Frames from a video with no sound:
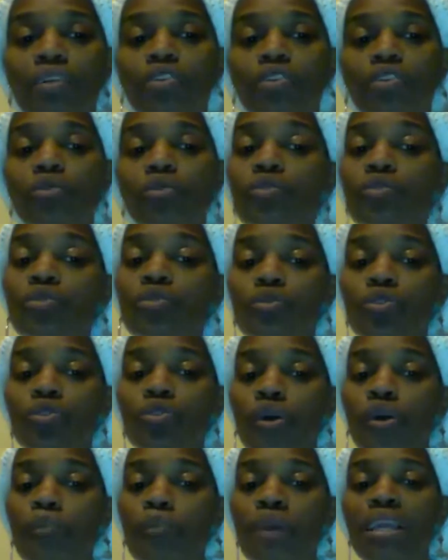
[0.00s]
due to
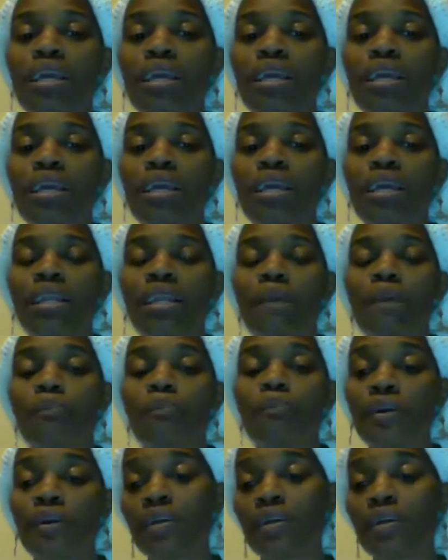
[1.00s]
European
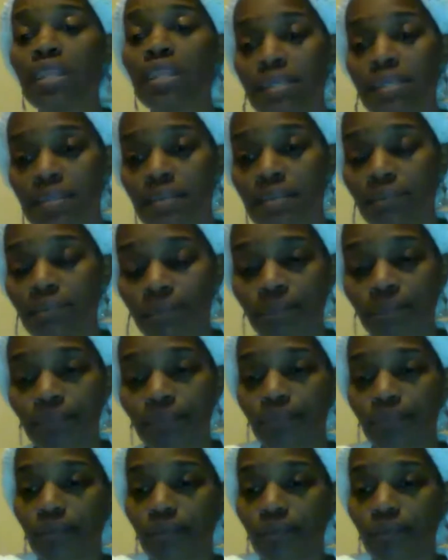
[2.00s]
imperialism,
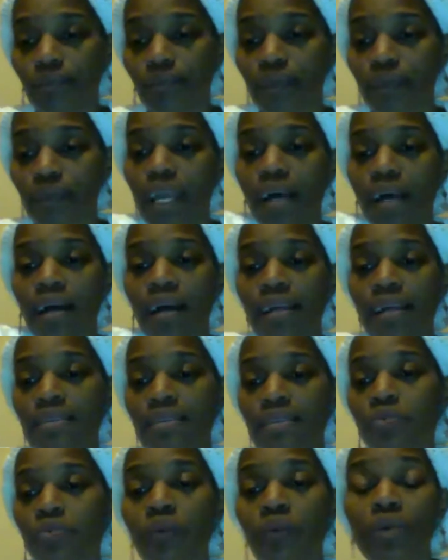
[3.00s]
is
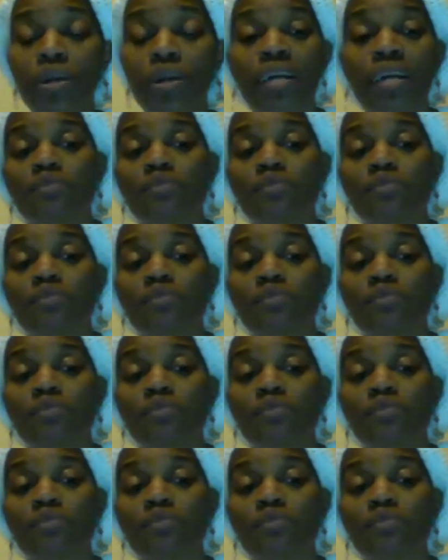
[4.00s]
what we are